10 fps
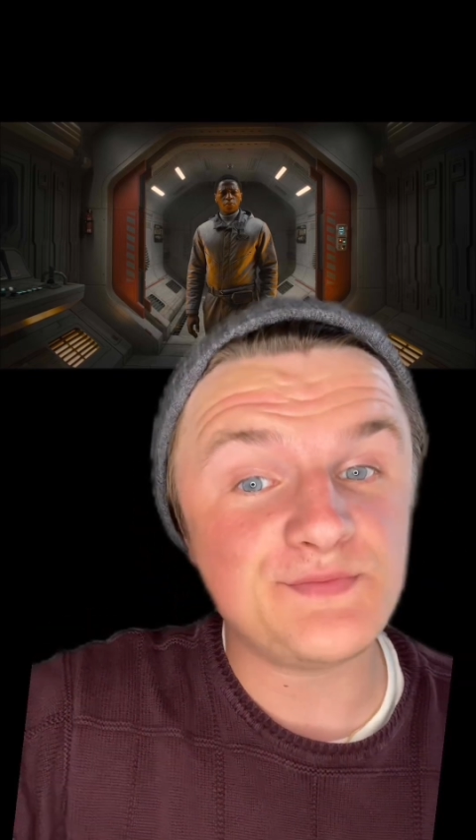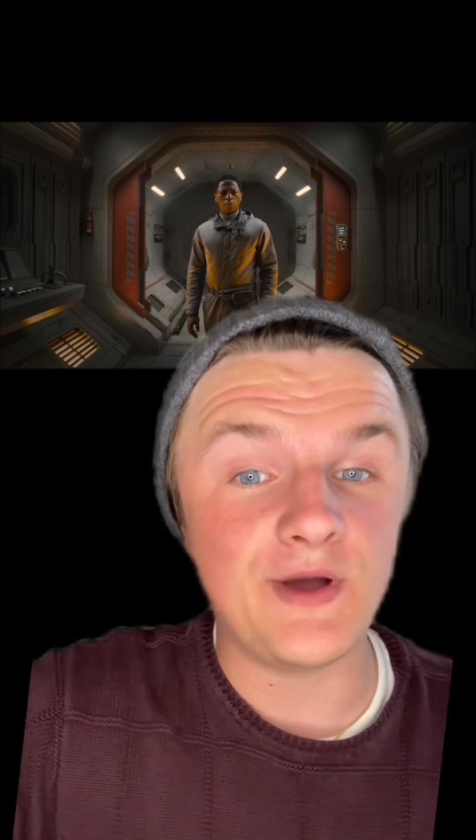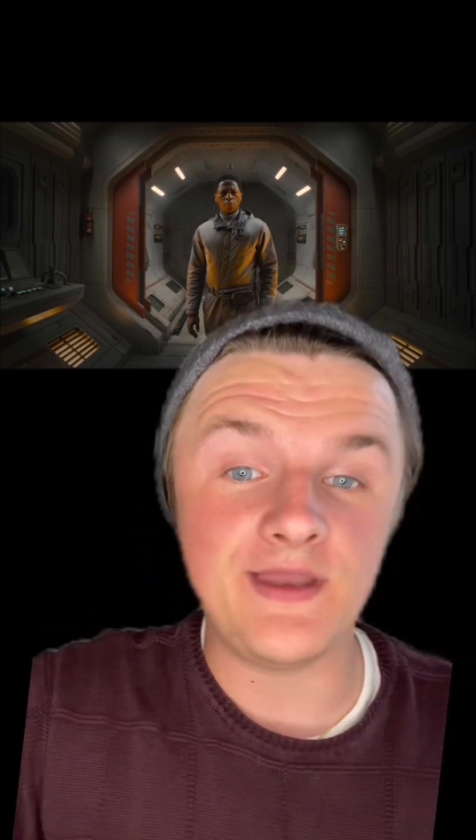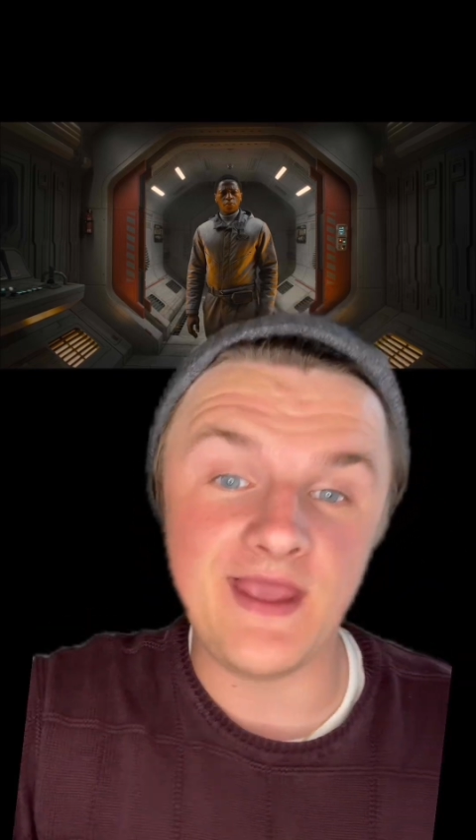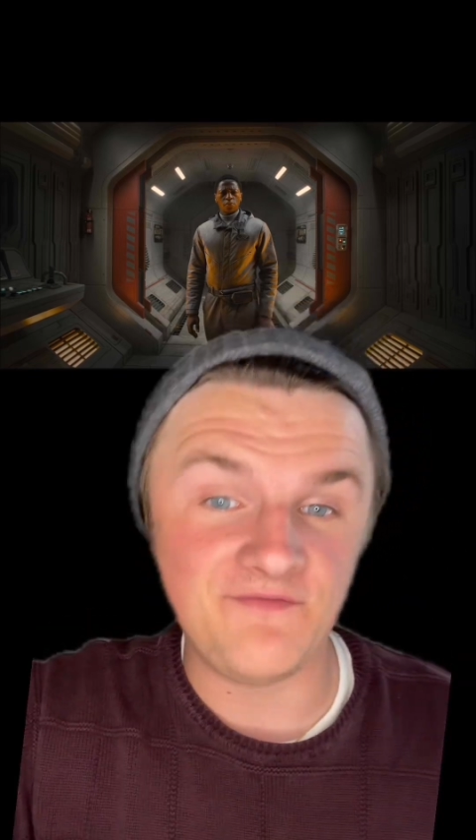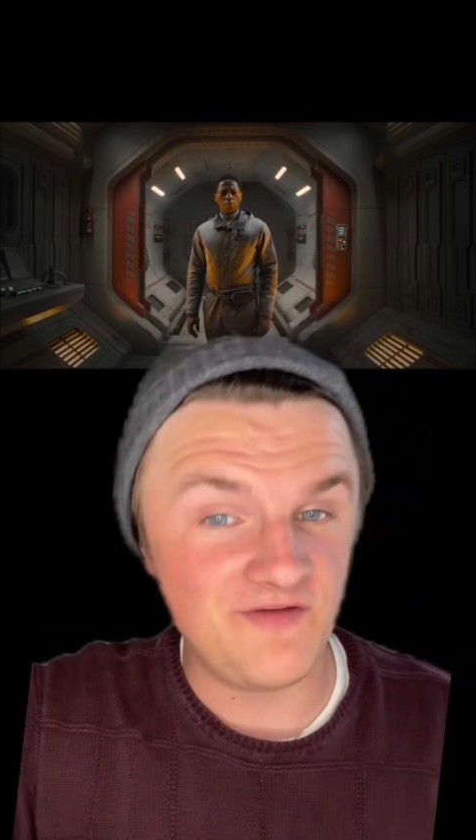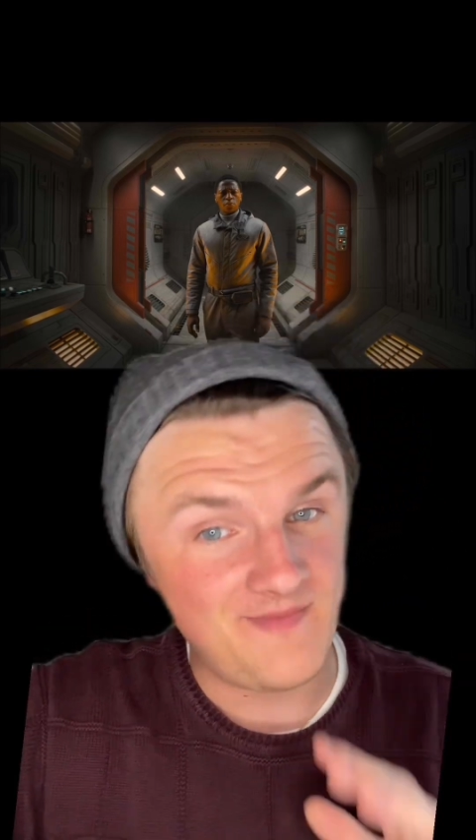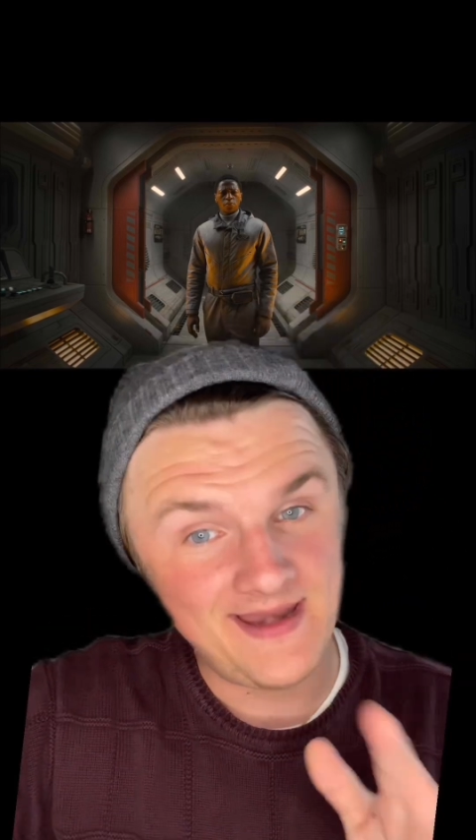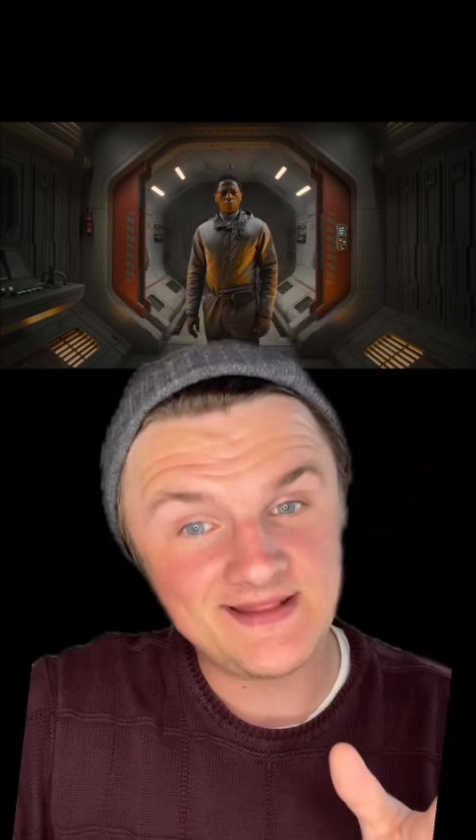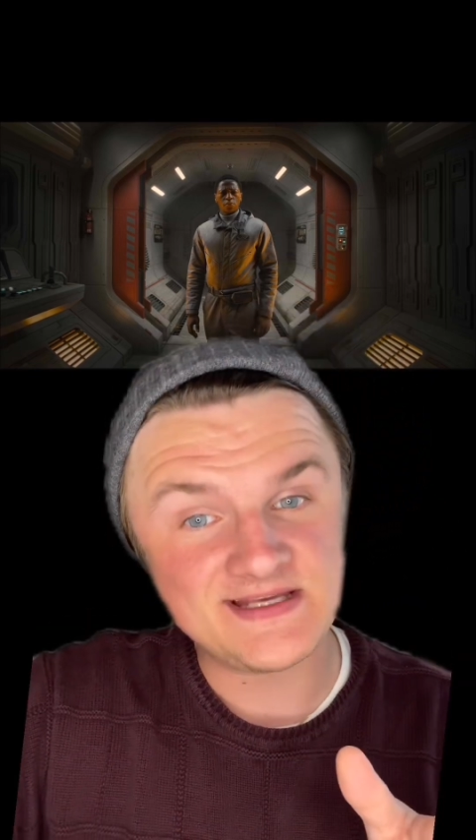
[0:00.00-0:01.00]
but if you've
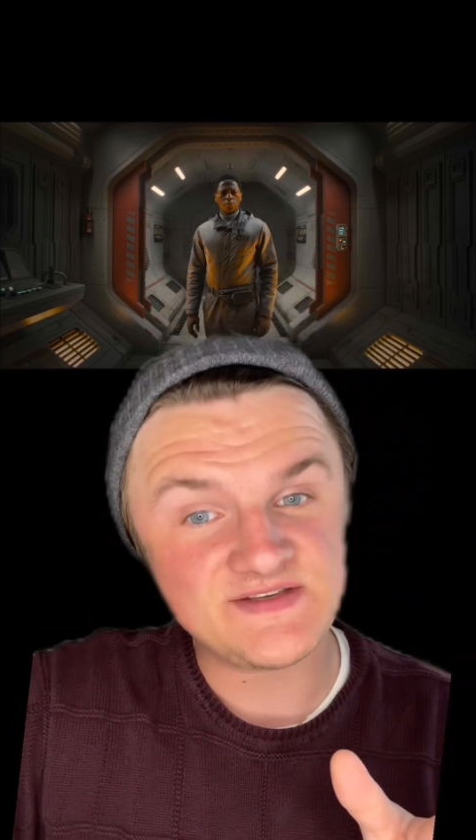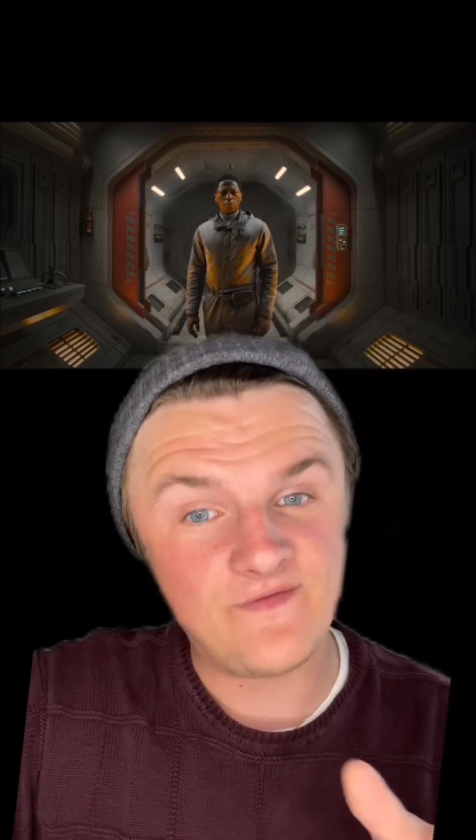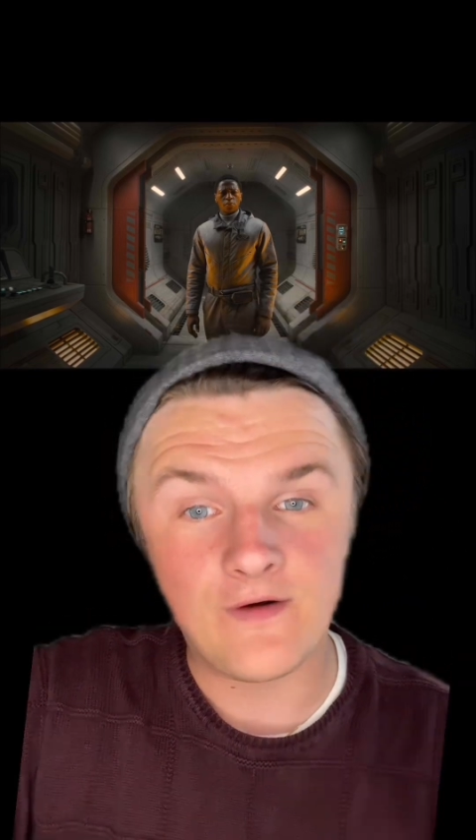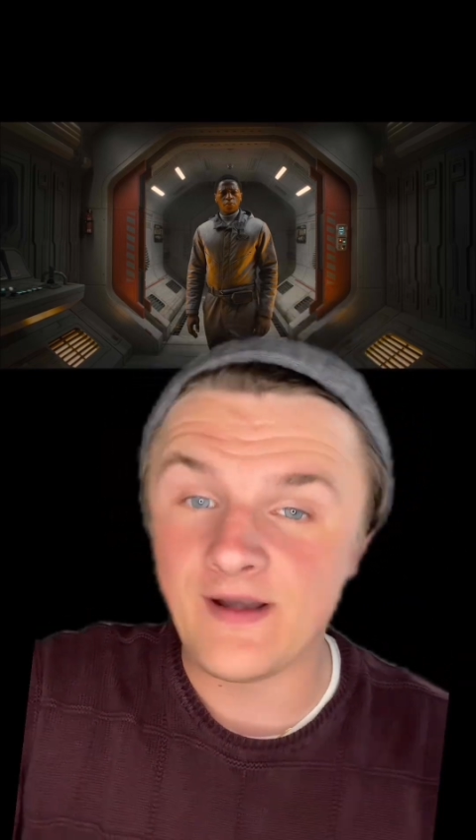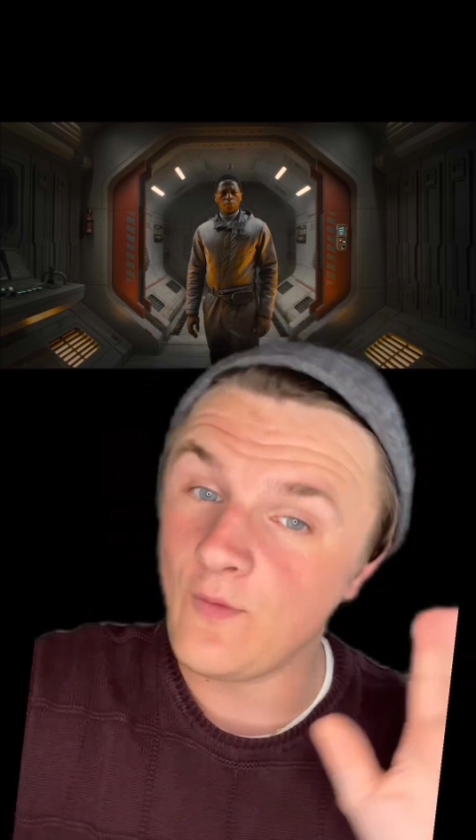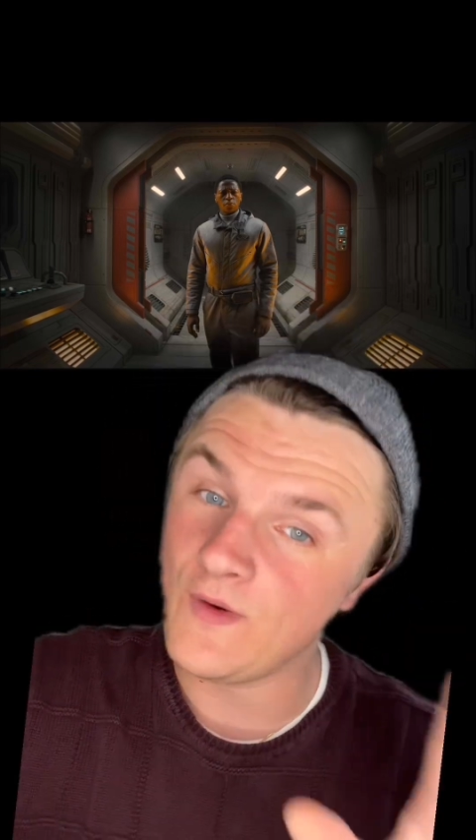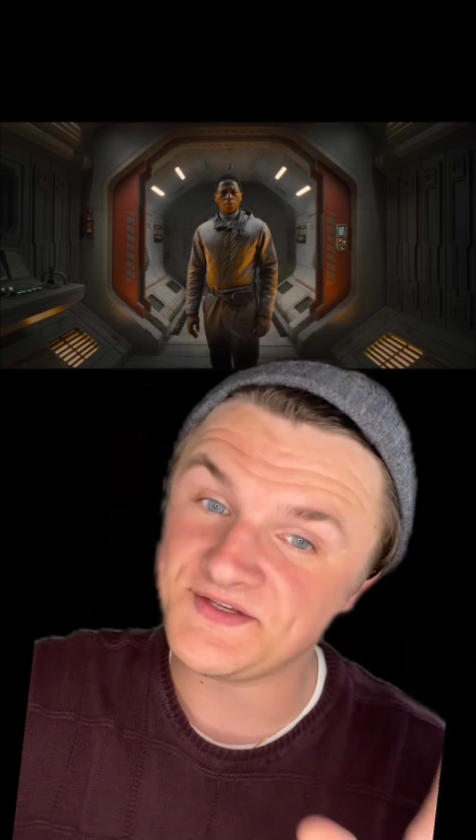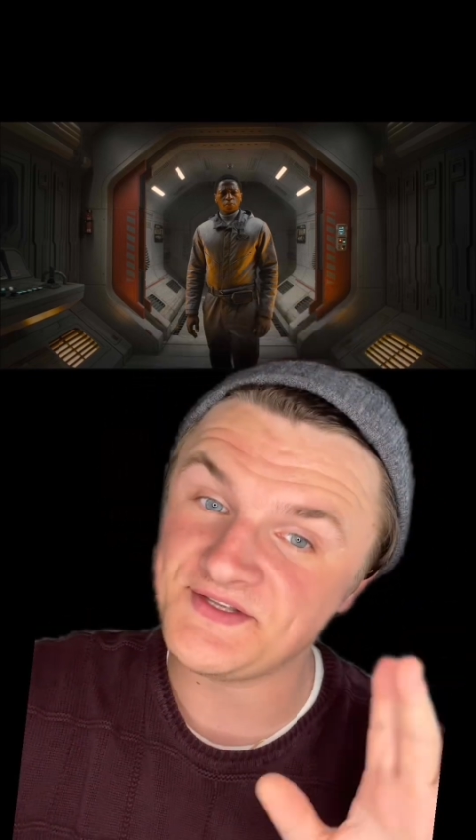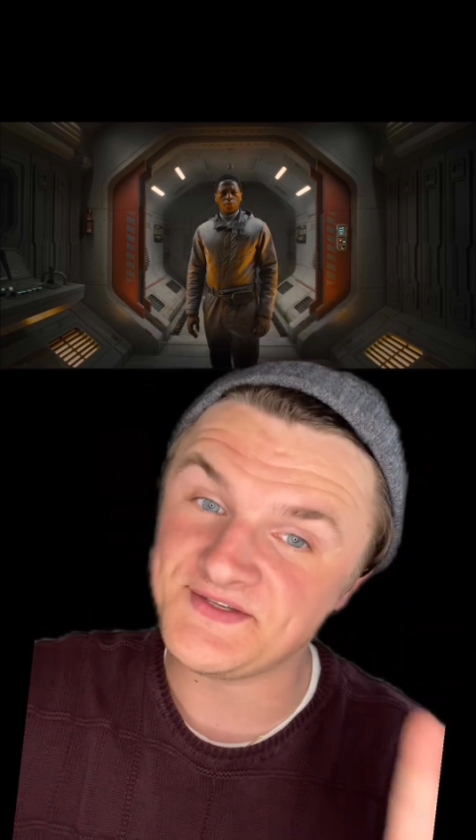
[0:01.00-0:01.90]
made it this far and it wasn't